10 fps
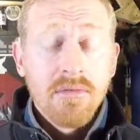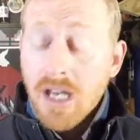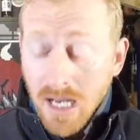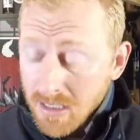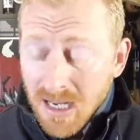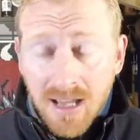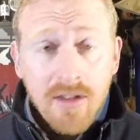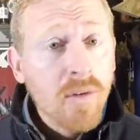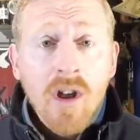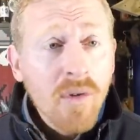Yeah, yeah.
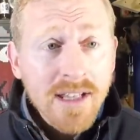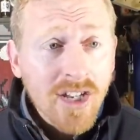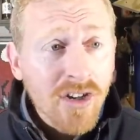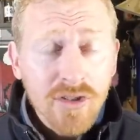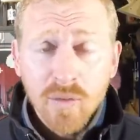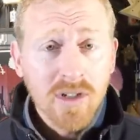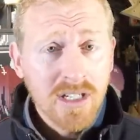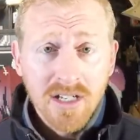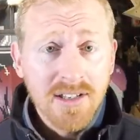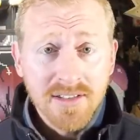There were no interns
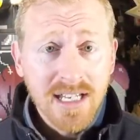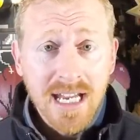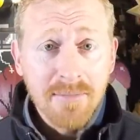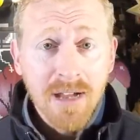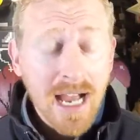working on this game.